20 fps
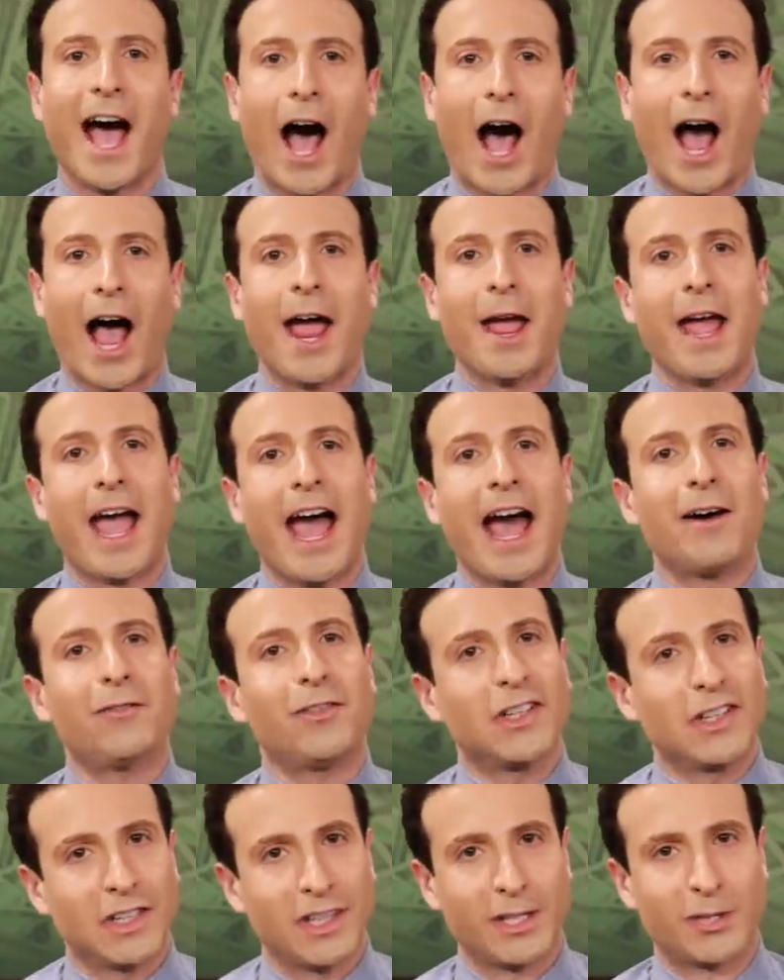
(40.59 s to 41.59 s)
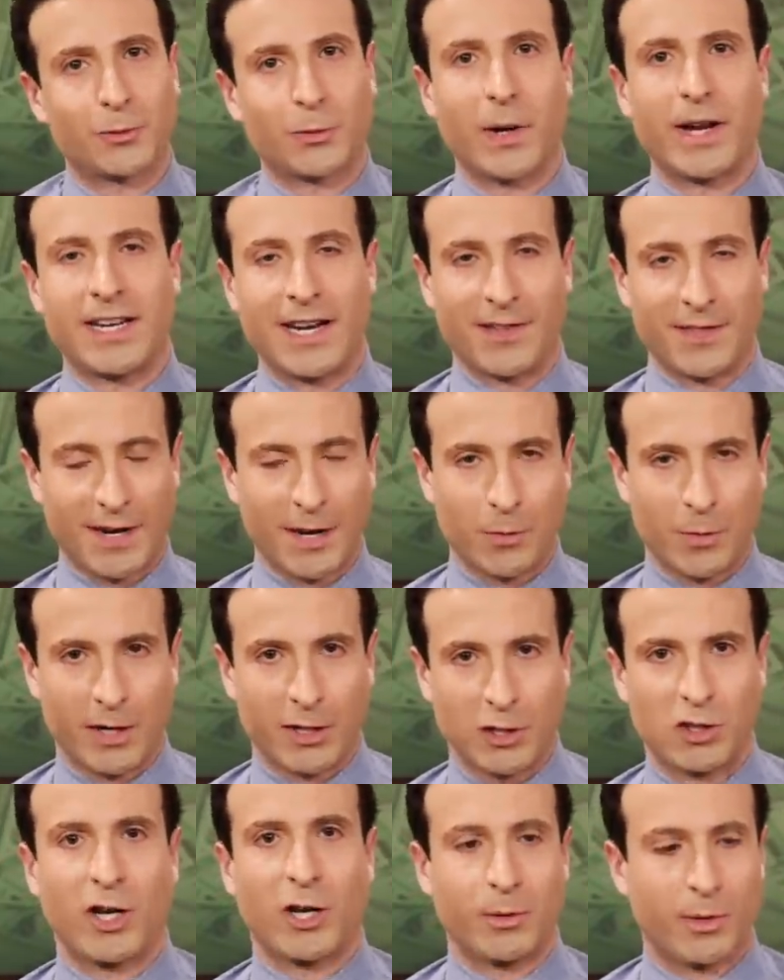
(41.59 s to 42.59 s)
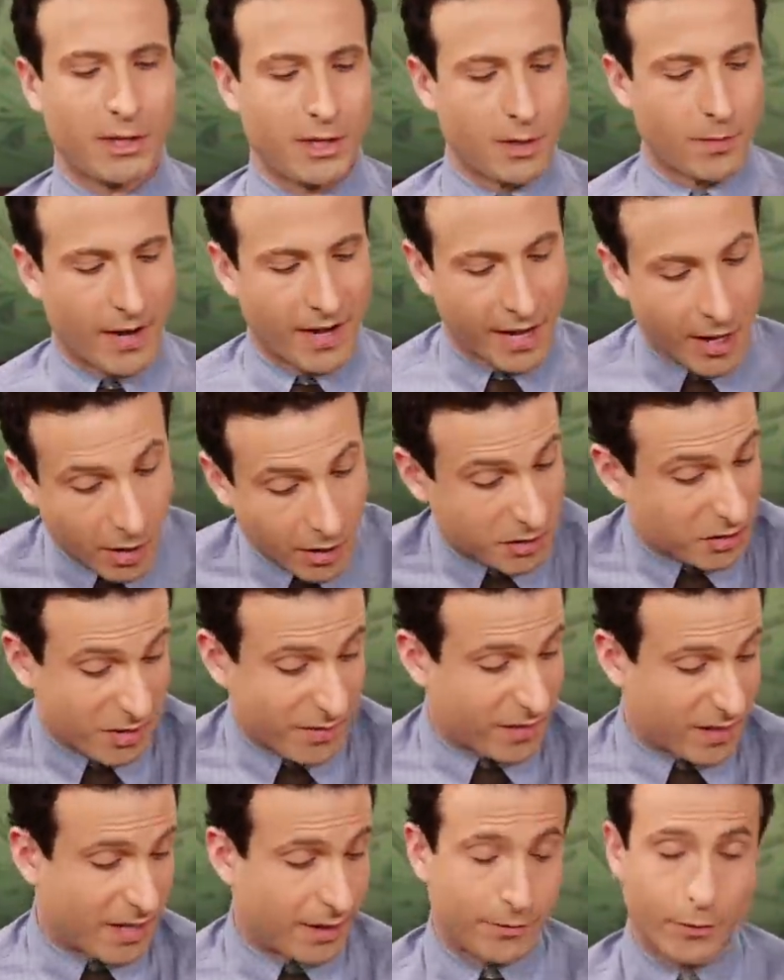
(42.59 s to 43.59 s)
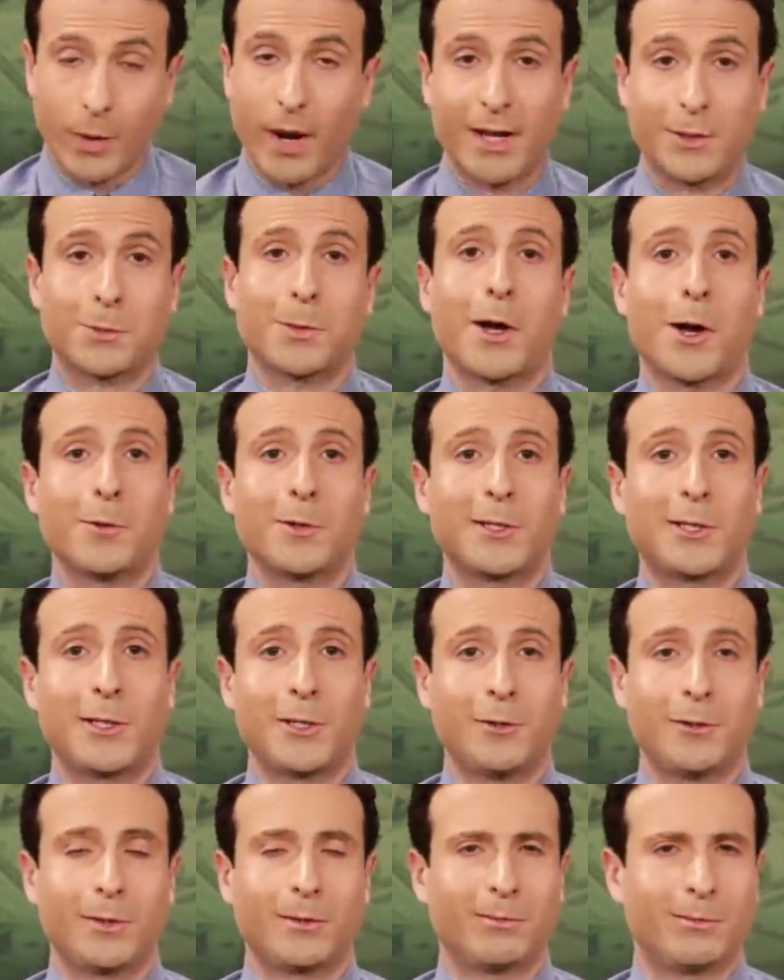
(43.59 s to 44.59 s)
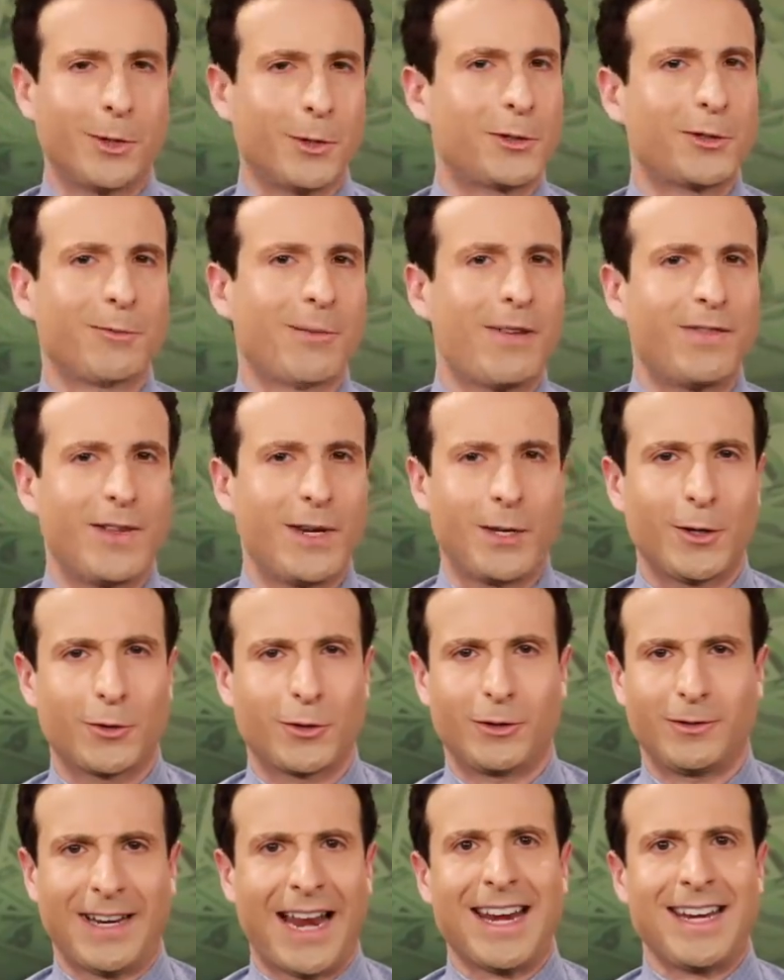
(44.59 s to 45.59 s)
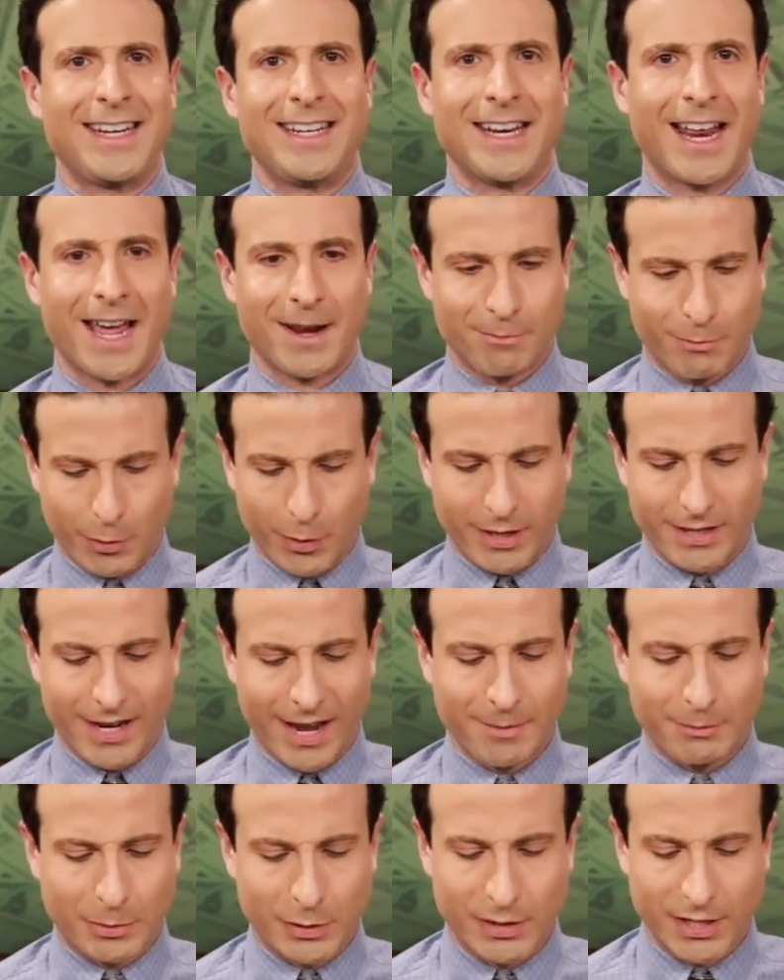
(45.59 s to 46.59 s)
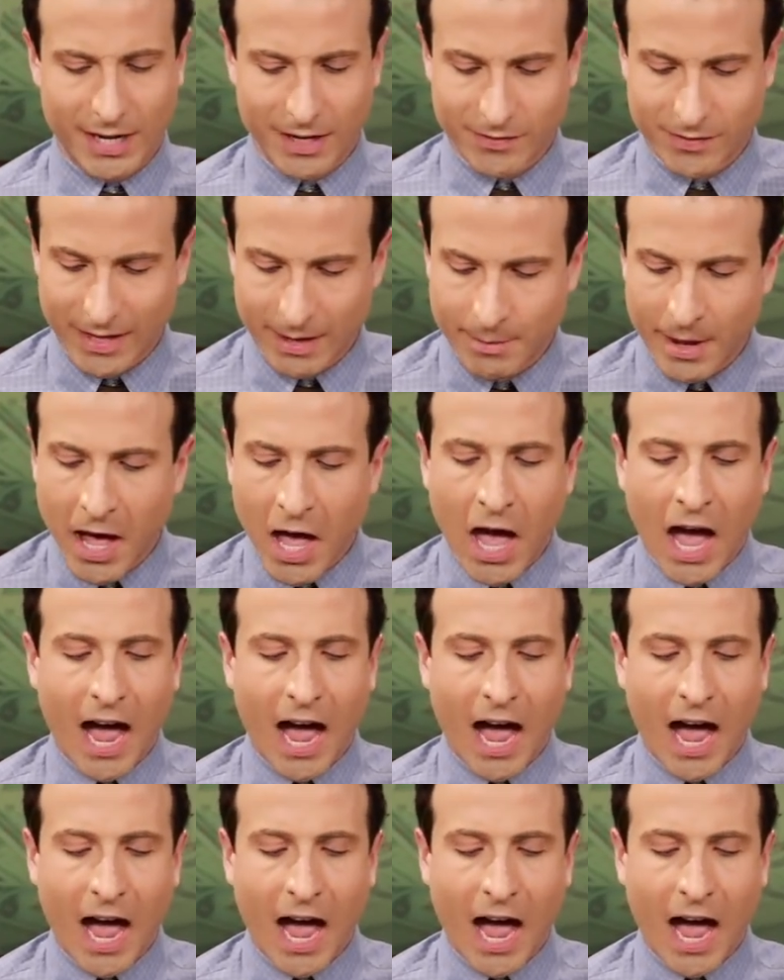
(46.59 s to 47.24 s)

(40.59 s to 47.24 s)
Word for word: I have a list right now that I want to share with you, and I also have a giveaway, as we always do, and most of my videos are 99.9% of them.